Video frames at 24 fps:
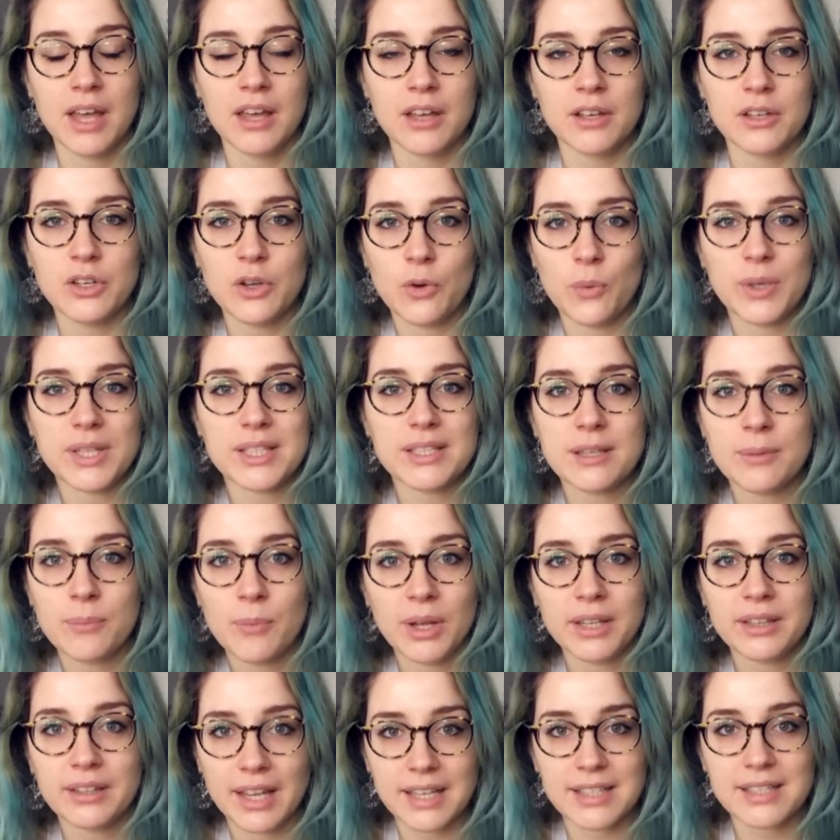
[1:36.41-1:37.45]
When
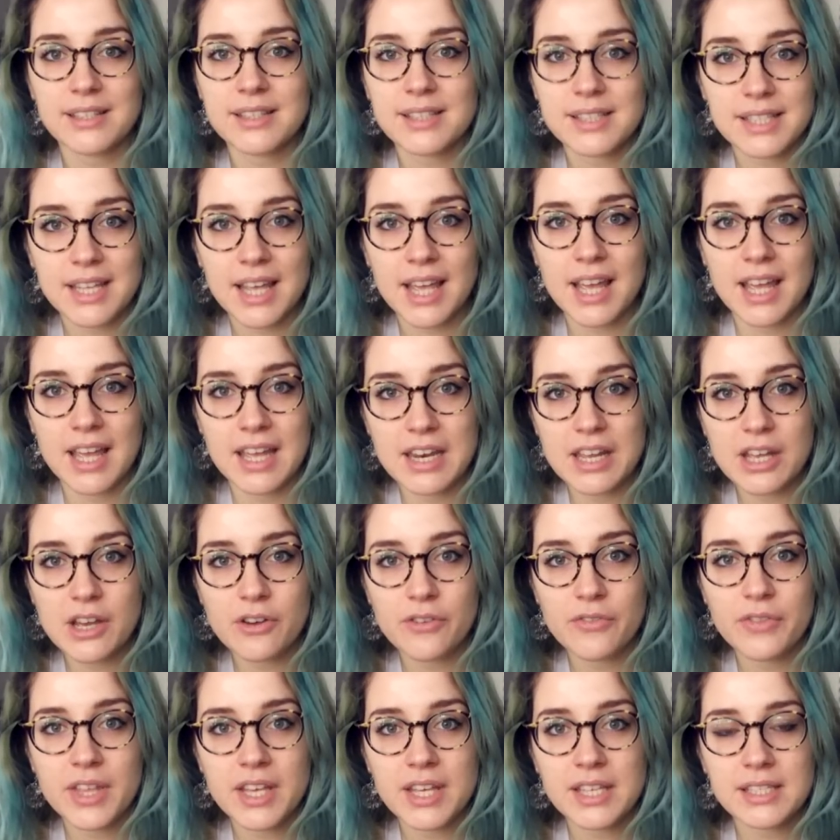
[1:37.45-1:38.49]
someone doesn't say any
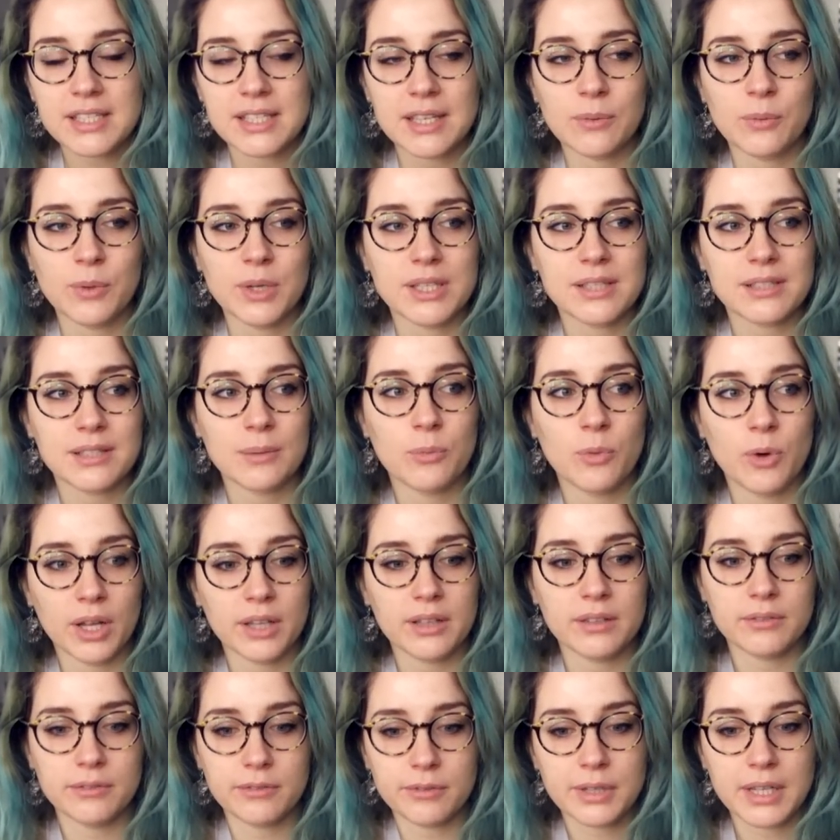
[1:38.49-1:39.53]
of this, and when
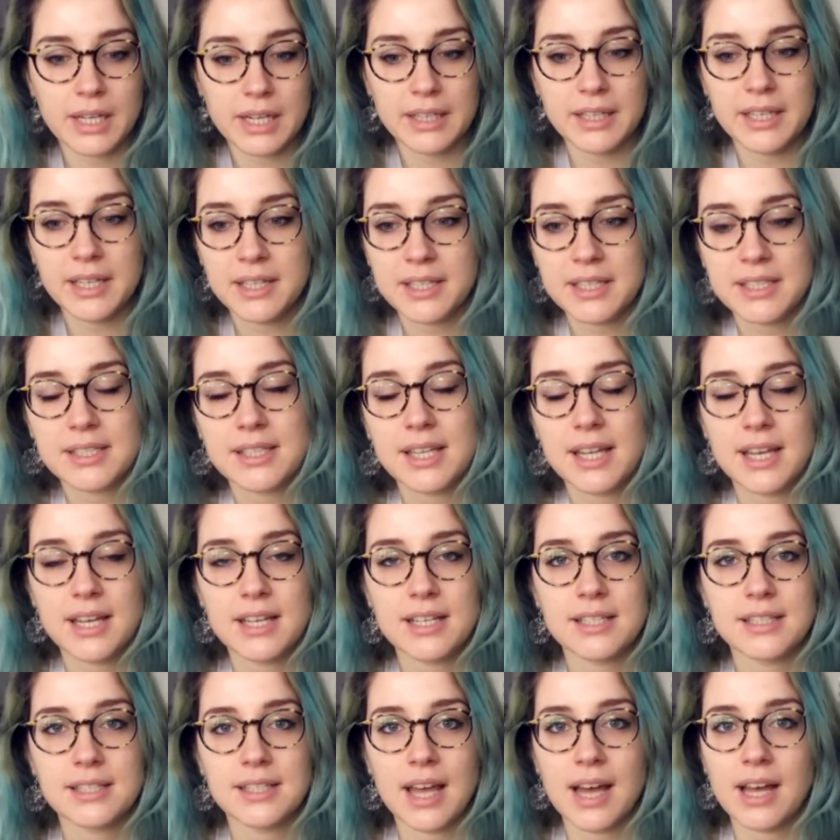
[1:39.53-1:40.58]
someone clearly
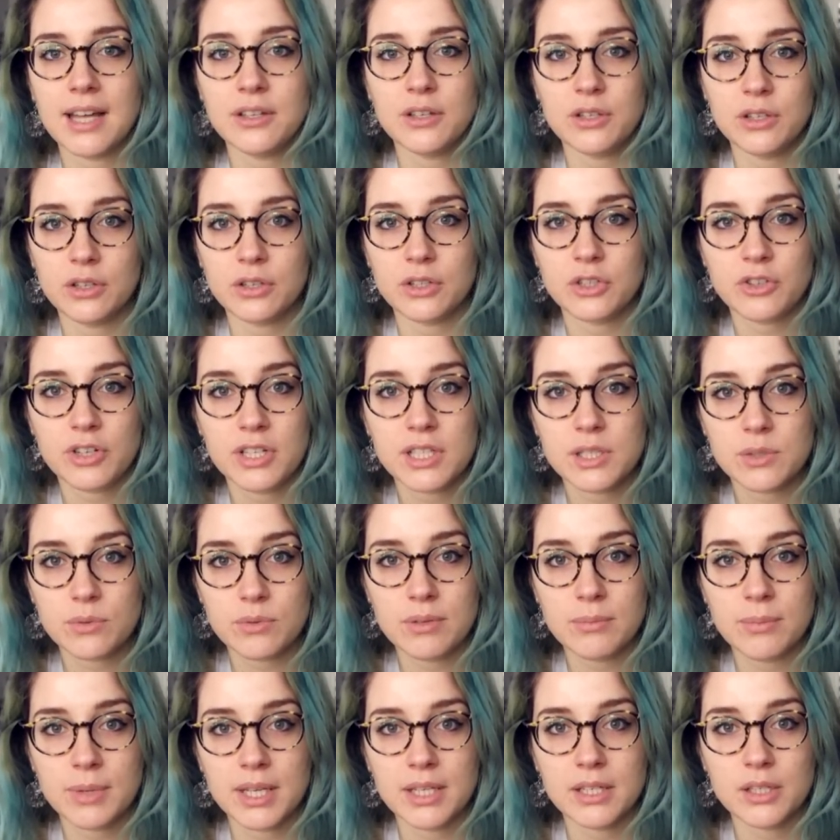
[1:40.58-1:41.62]
says that, trans
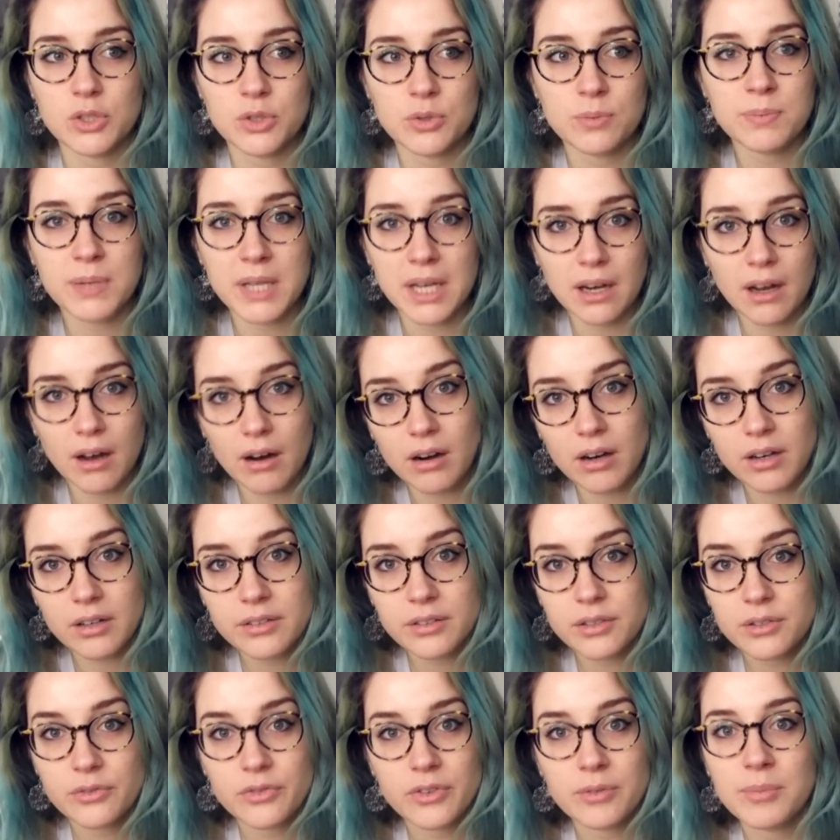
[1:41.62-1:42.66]
women do belong
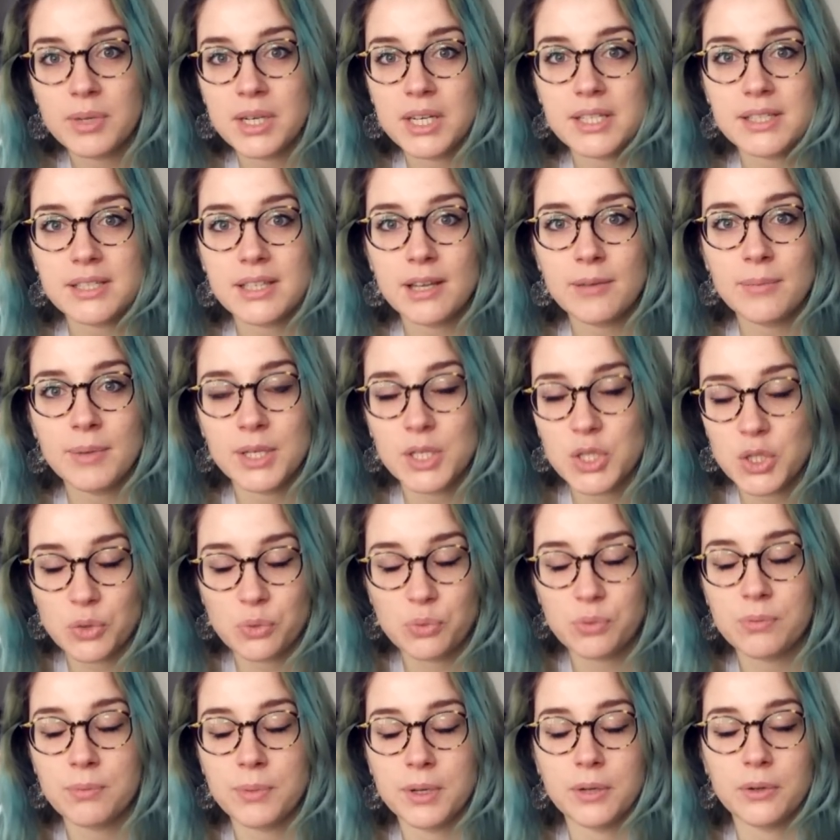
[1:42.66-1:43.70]
to feminism and to
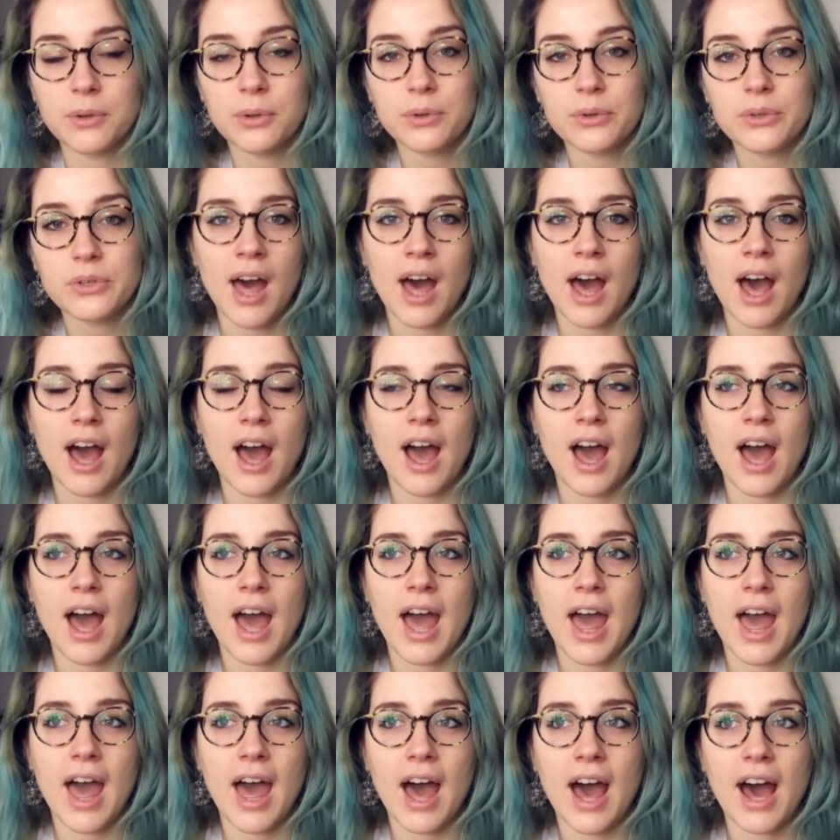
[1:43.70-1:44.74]
womanhood, and
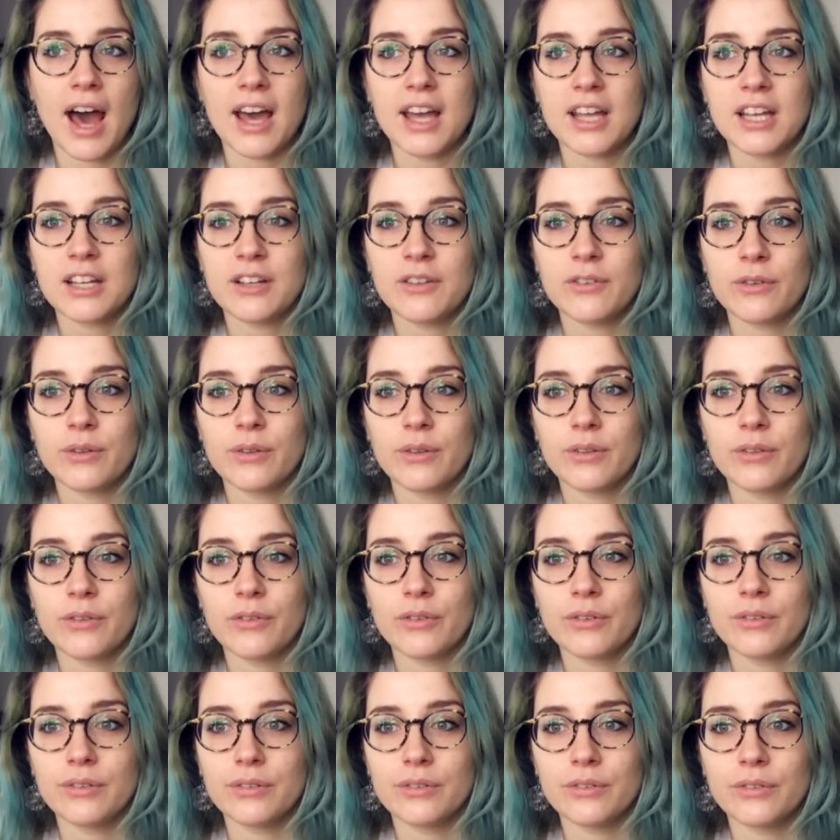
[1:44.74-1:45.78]
I
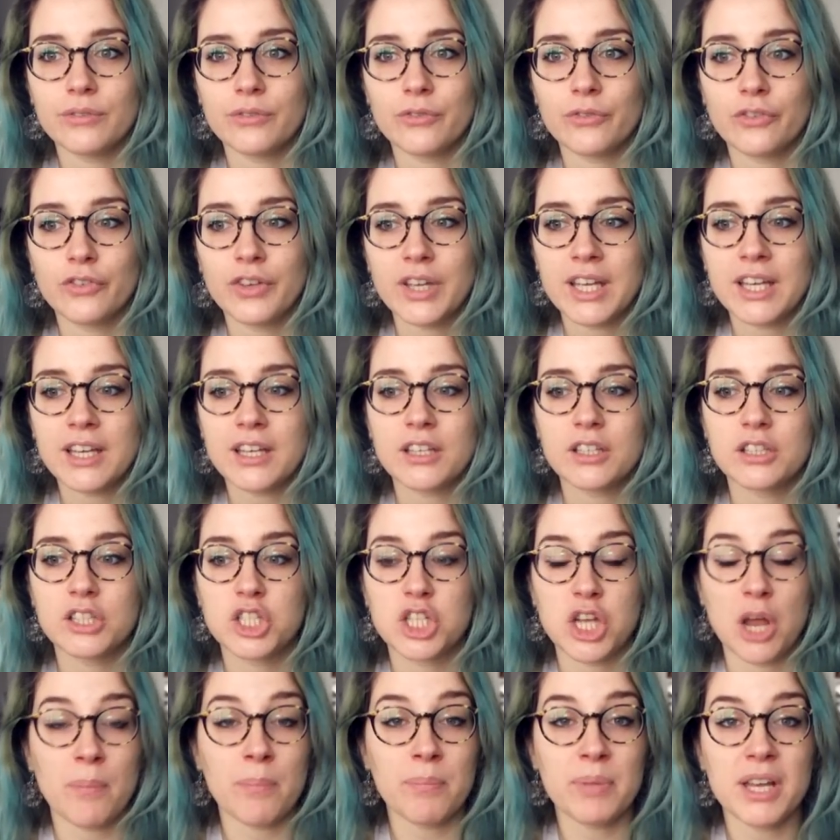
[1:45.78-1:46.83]
think
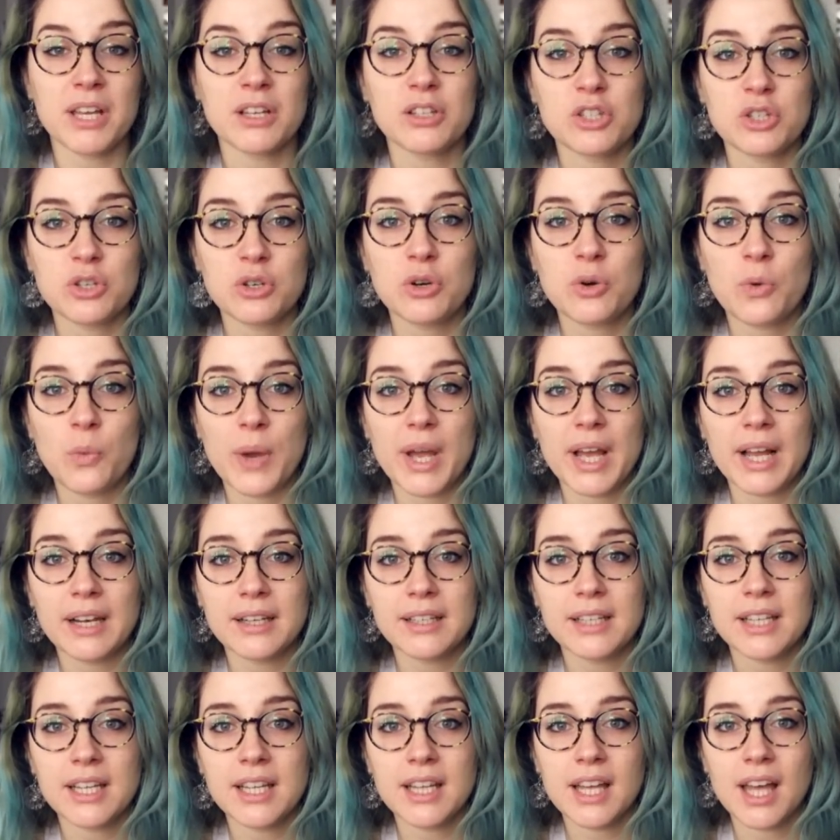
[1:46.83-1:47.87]
jumping too
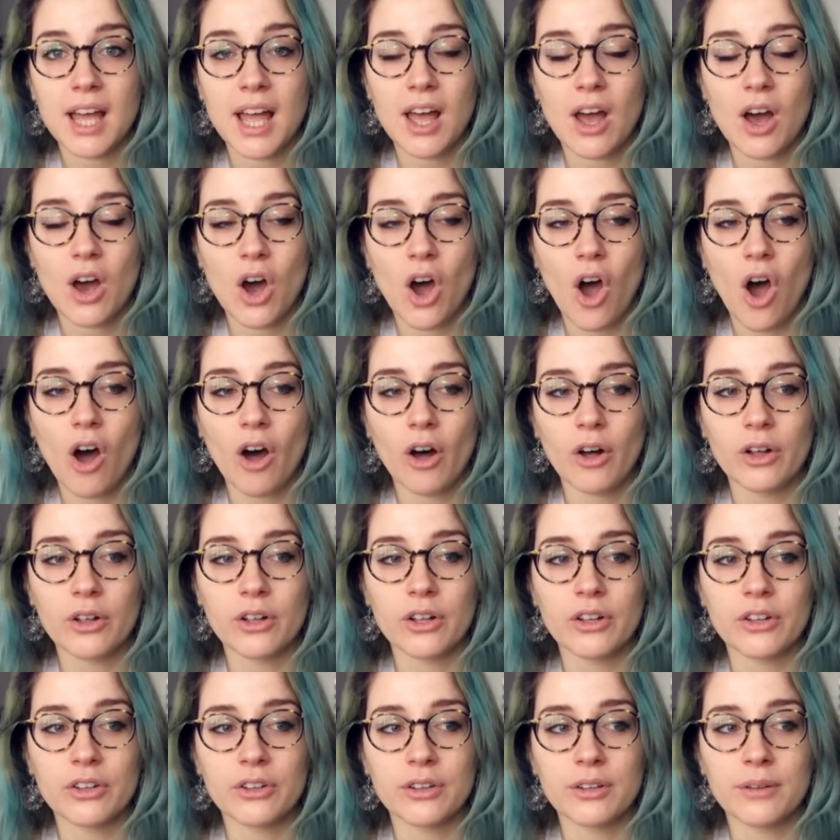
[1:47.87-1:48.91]
quickly
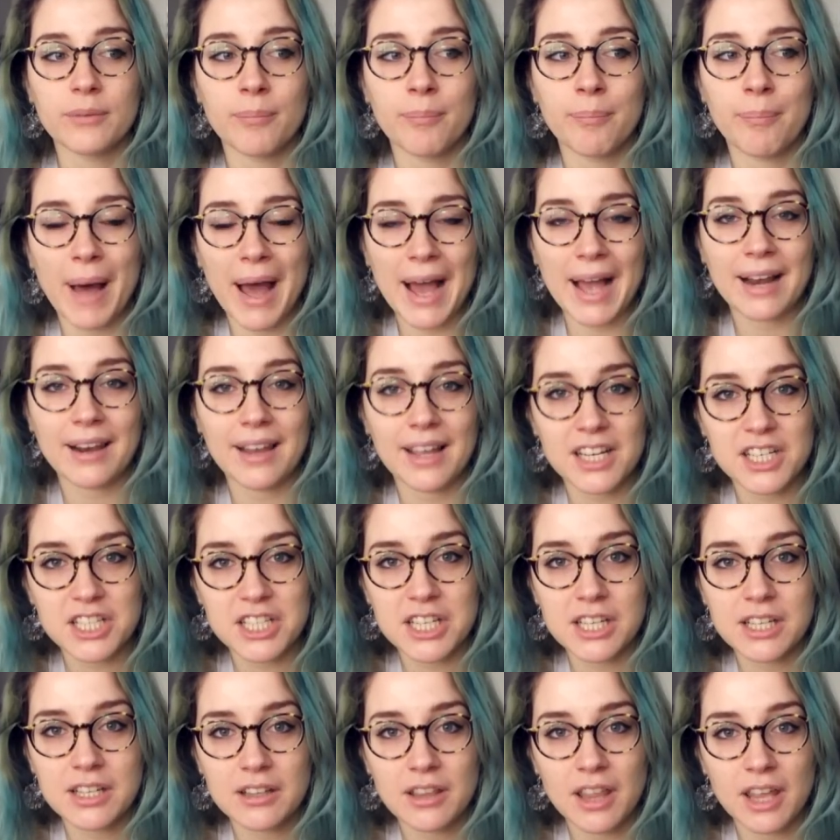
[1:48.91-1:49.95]
on
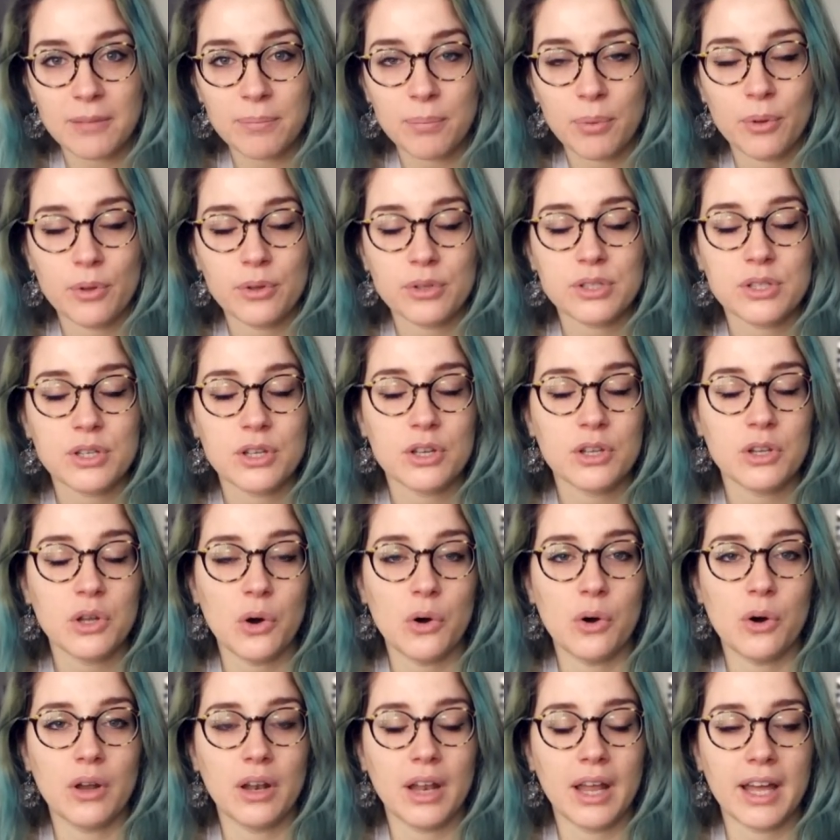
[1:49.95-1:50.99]
backlashing that person
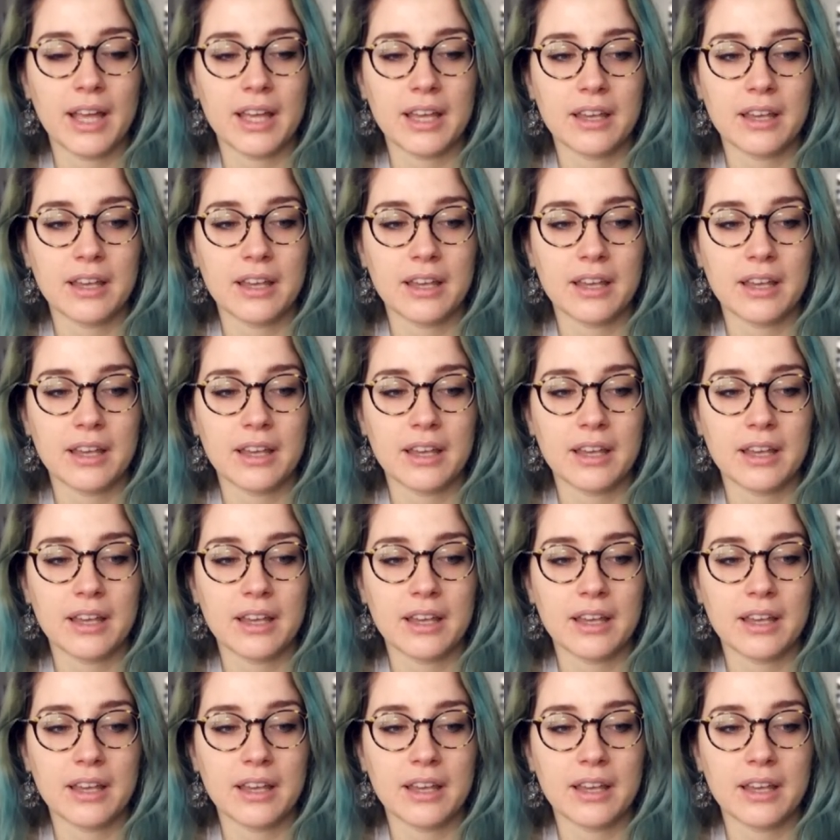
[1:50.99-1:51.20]
or like